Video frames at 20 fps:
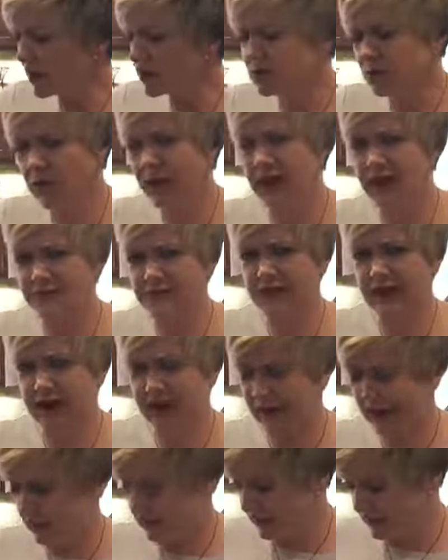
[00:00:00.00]
So we have to kind
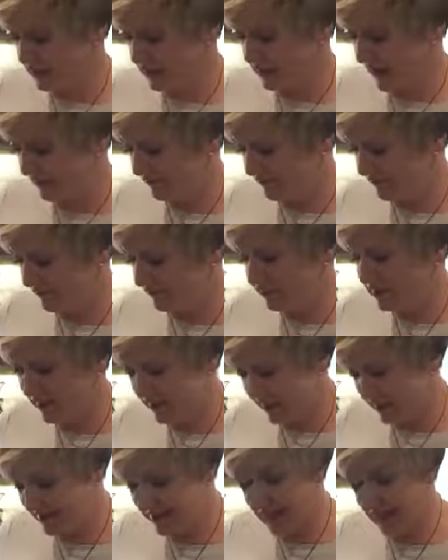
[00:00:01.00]
of get used to
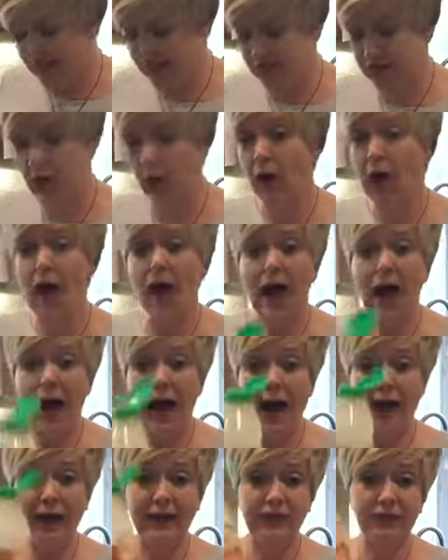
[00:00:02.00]
that taste. So
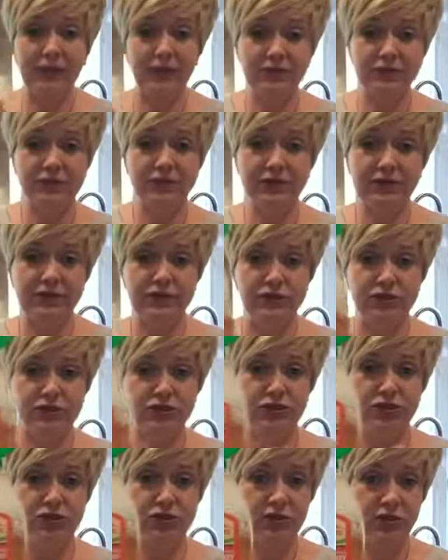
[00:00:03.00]
I personally
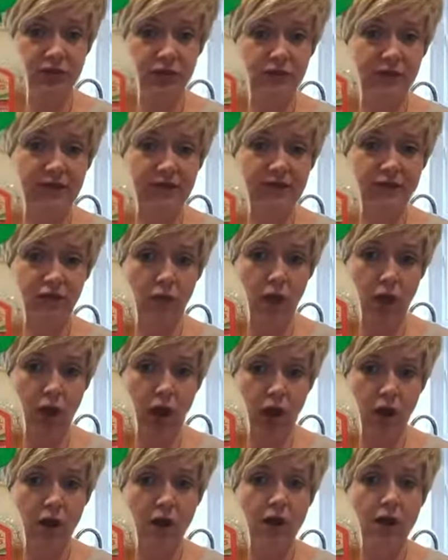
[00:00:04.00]
just use a little bit of
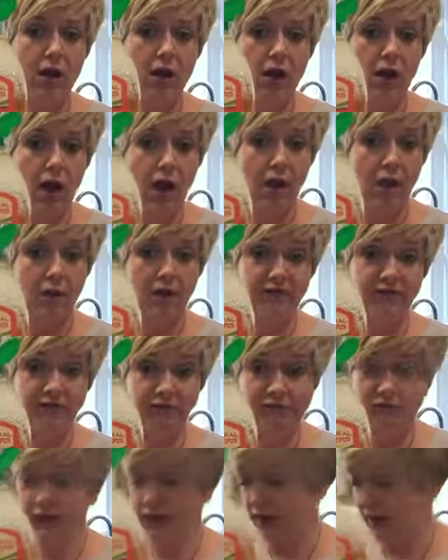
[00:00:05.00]
raw
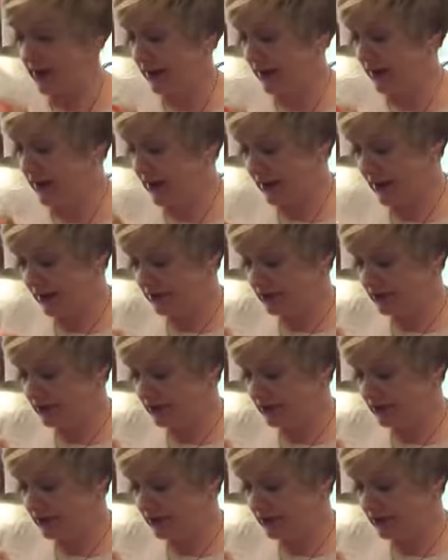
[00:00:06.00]
unfiltered honey, and I